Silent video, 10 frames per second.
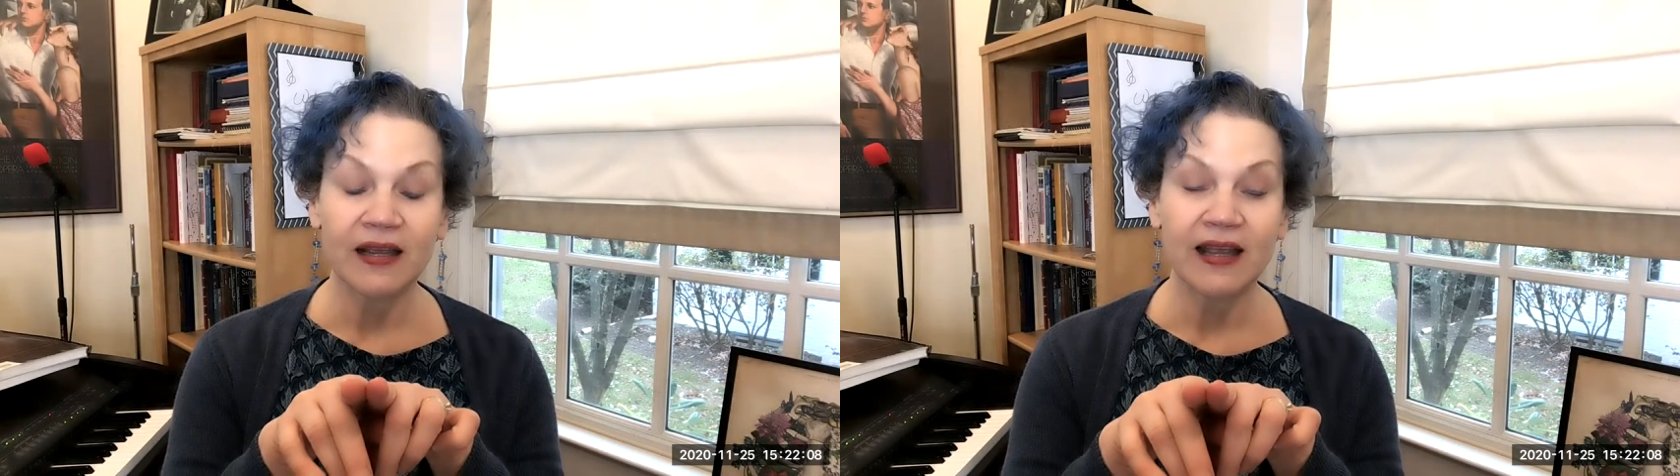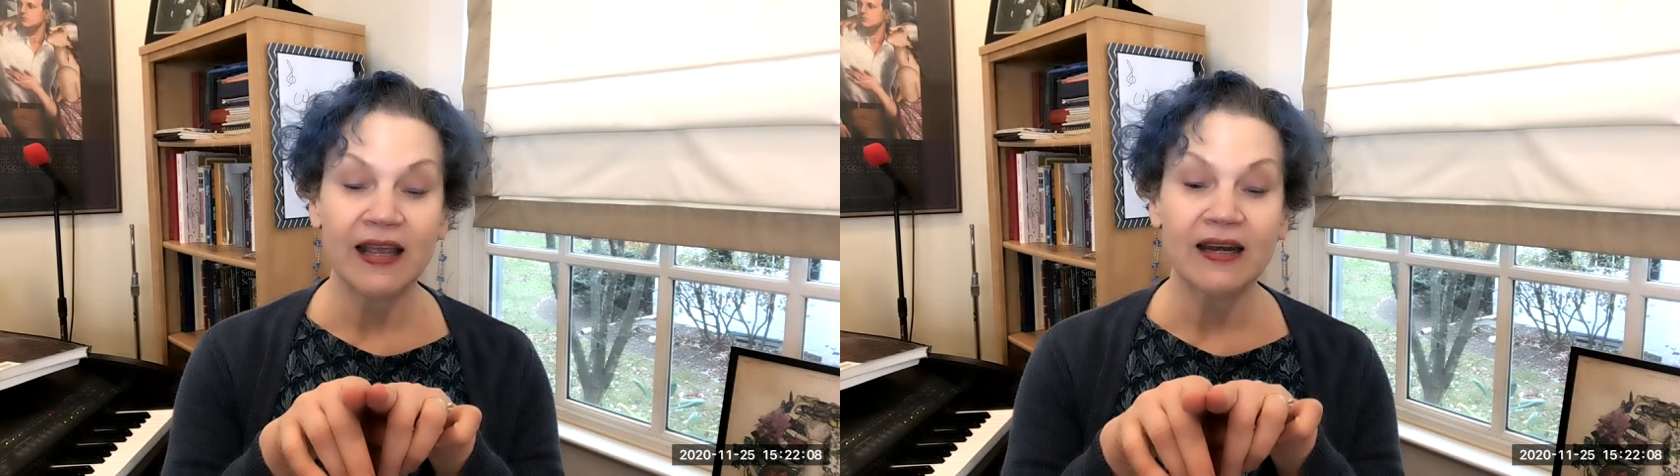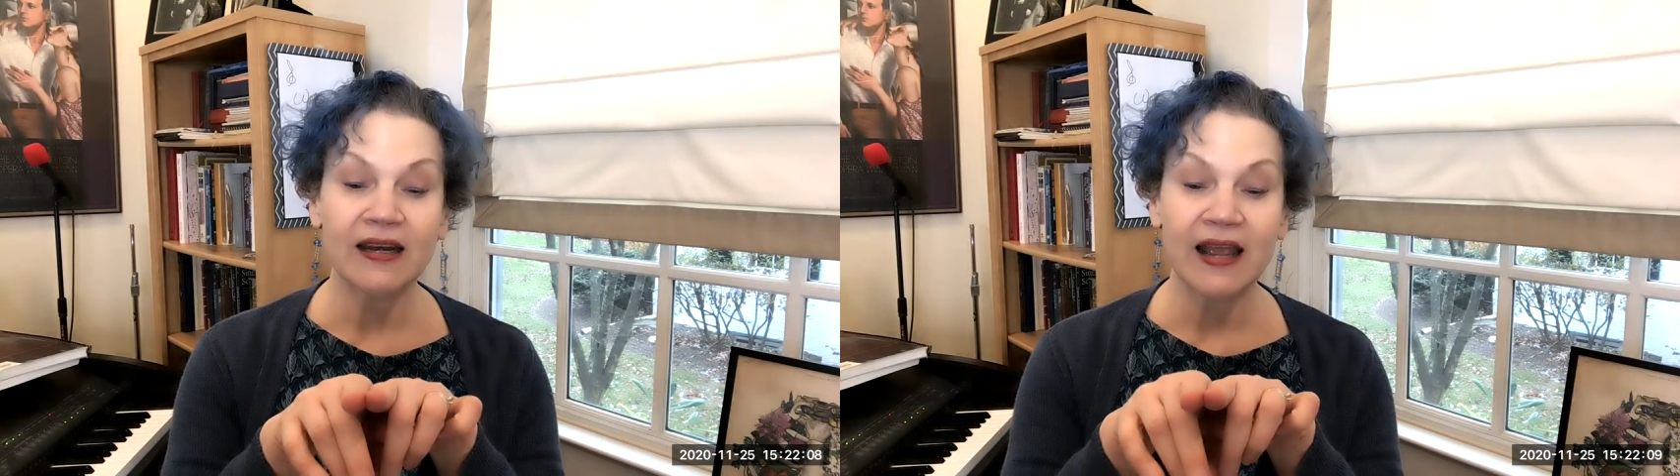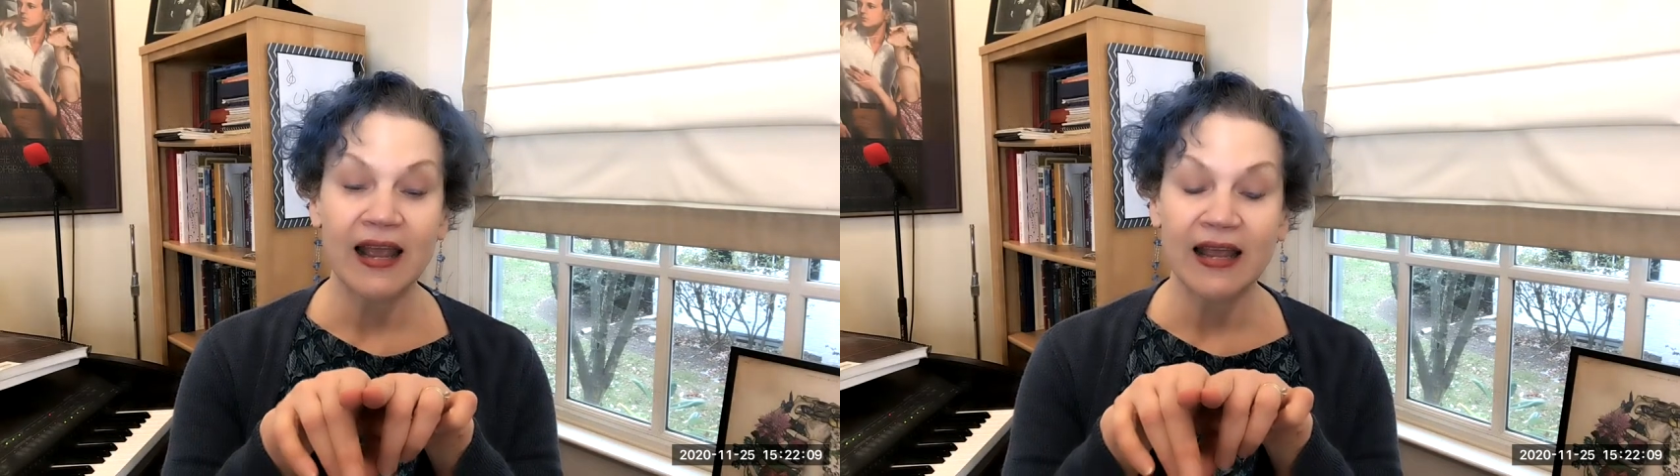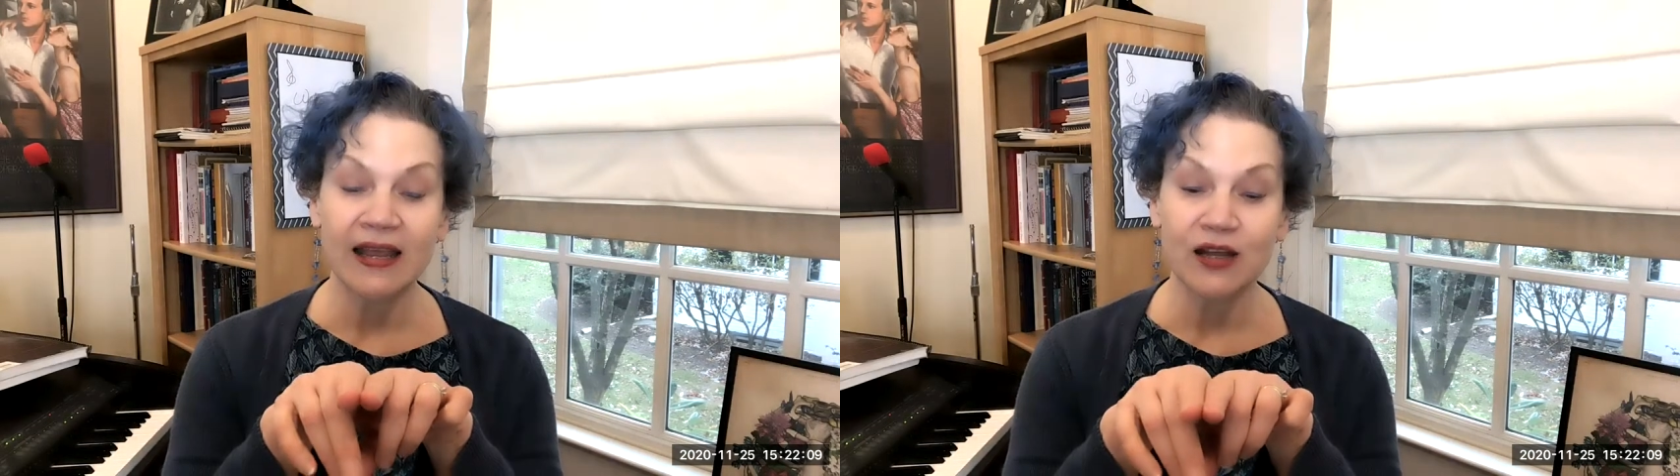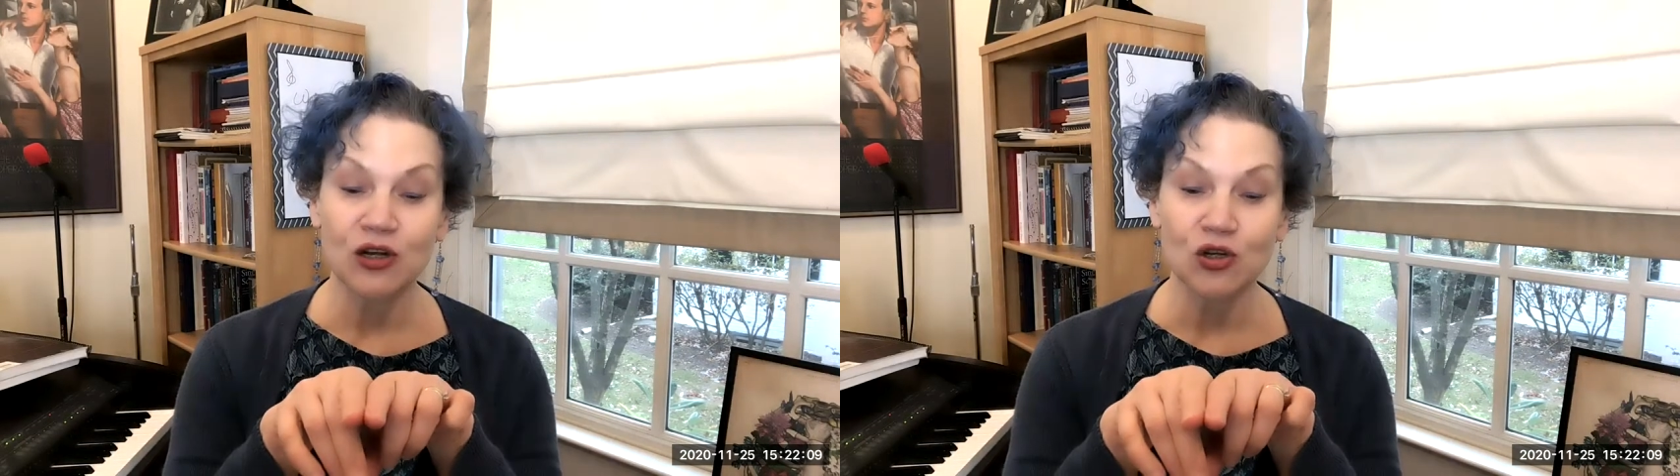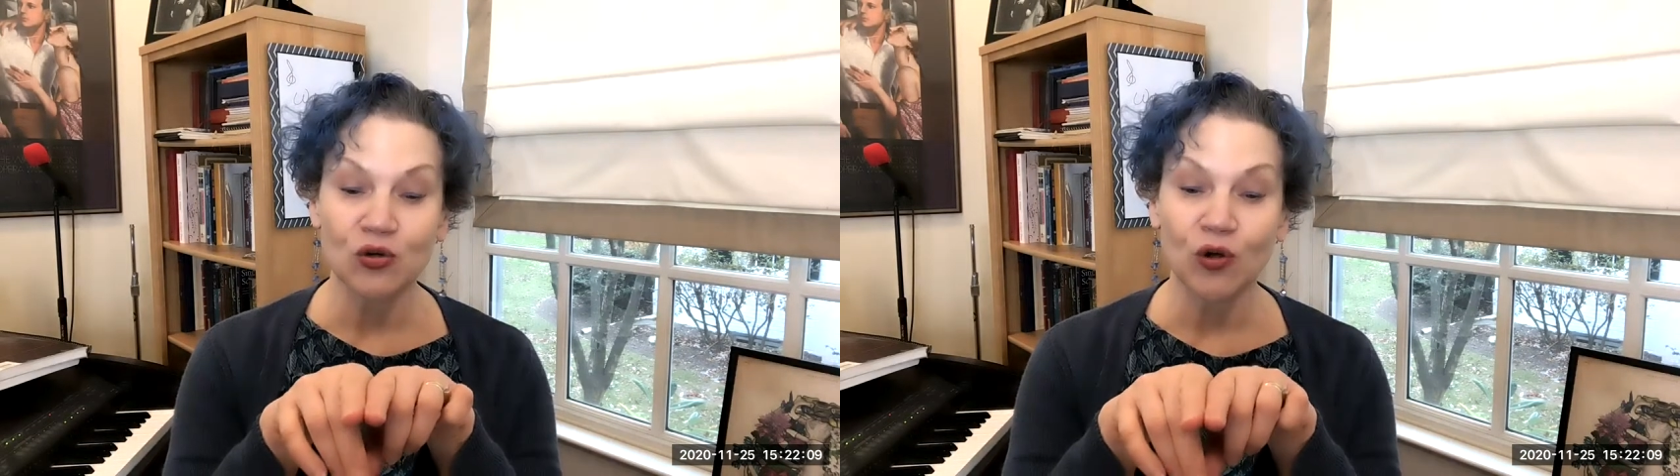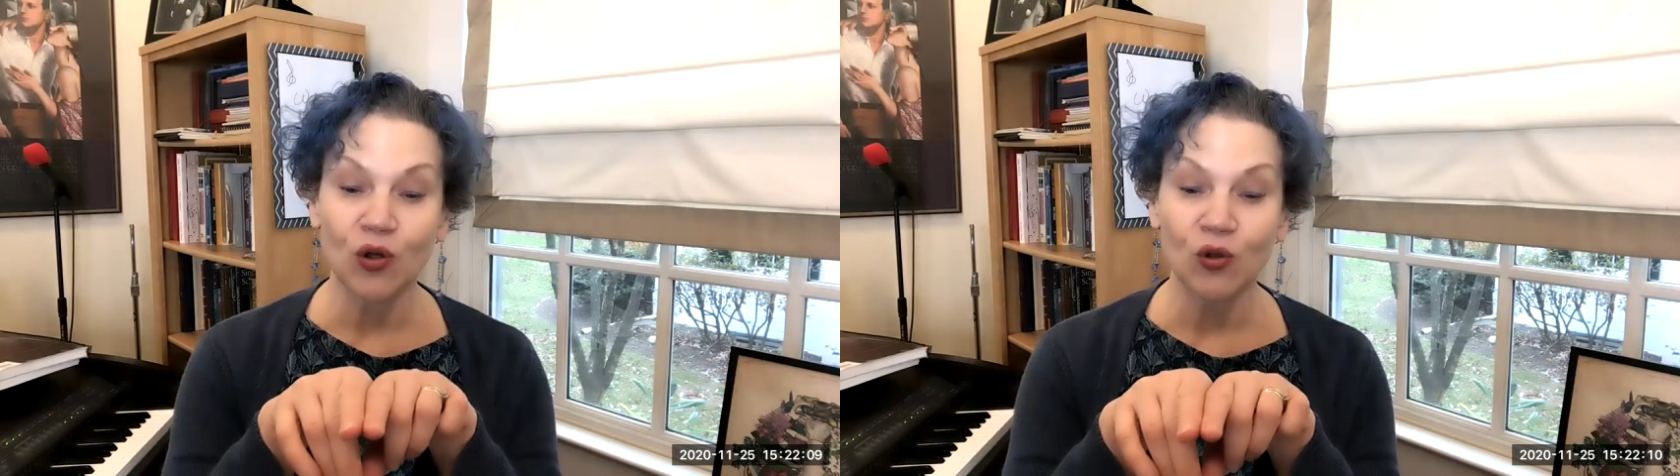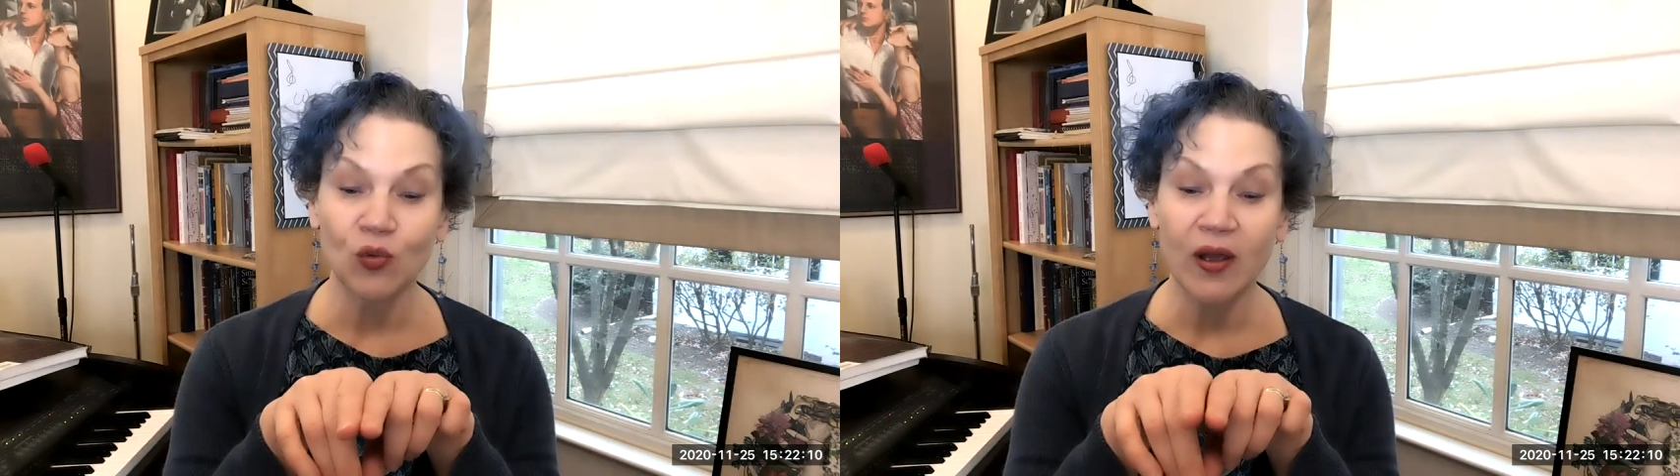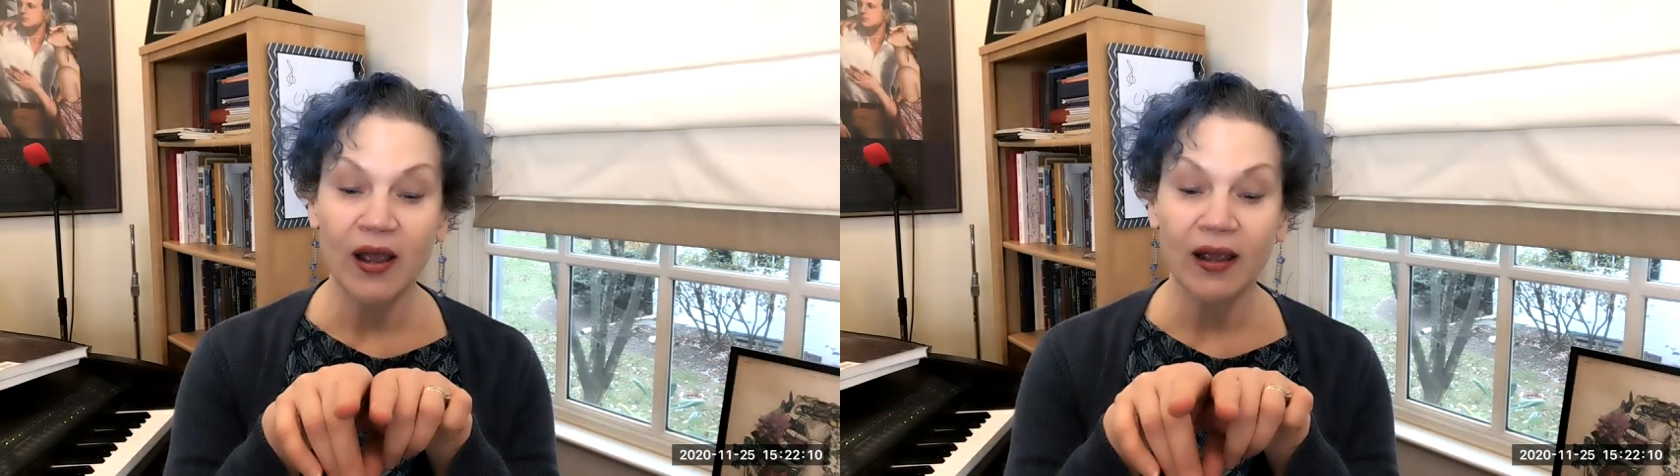in a
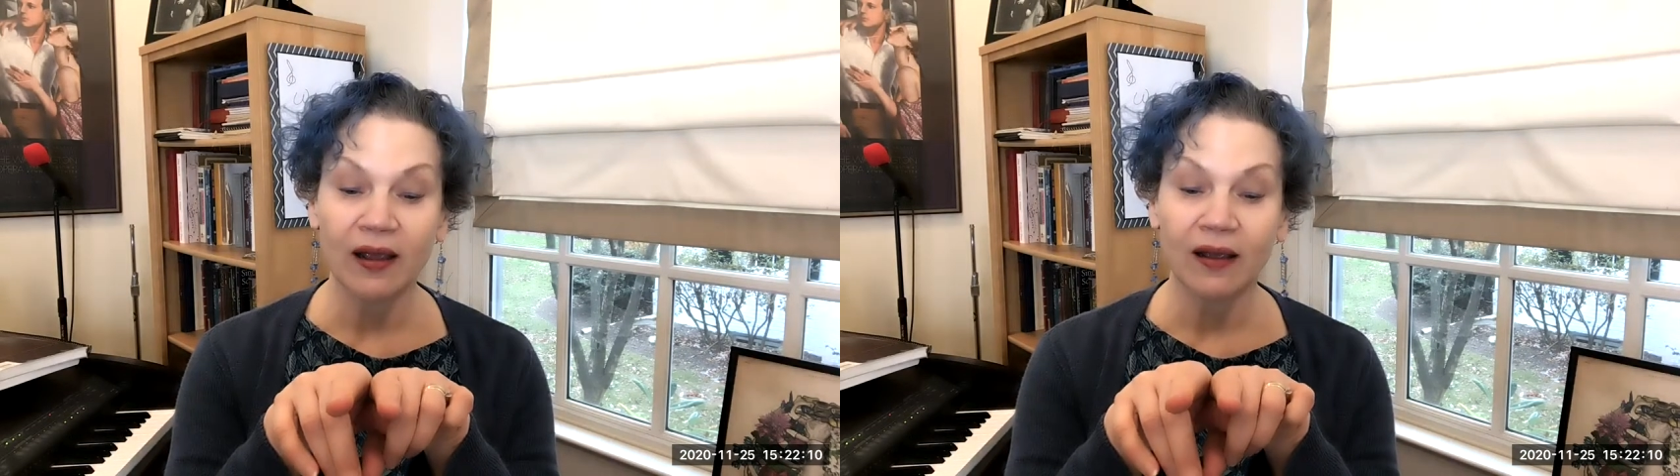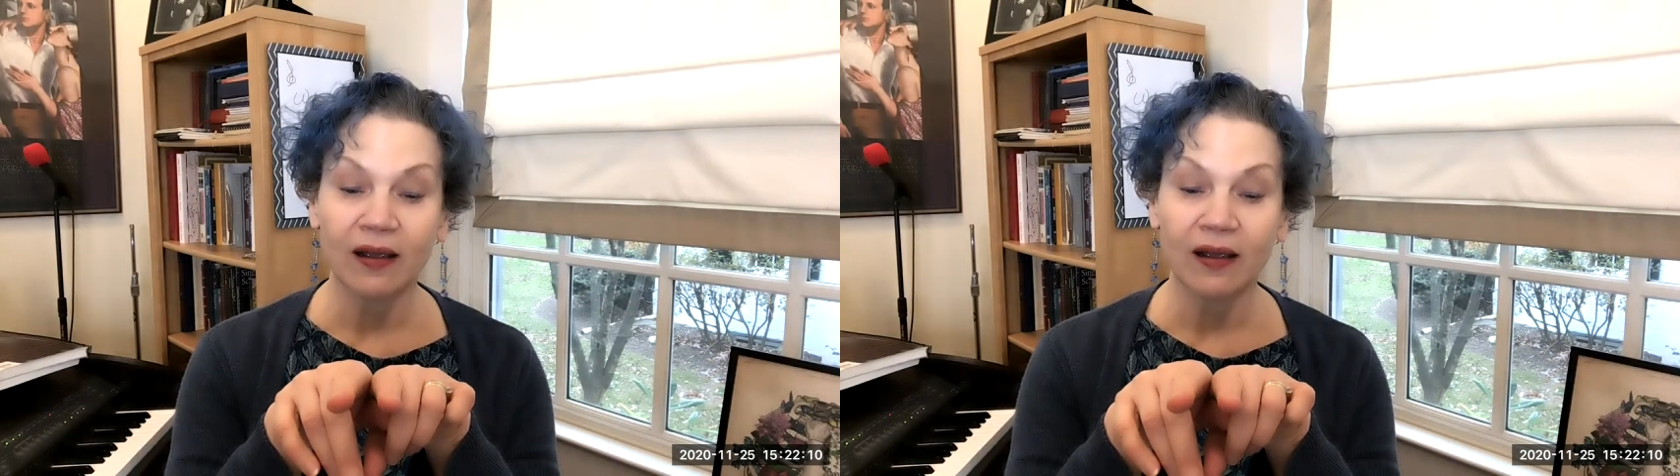controlled way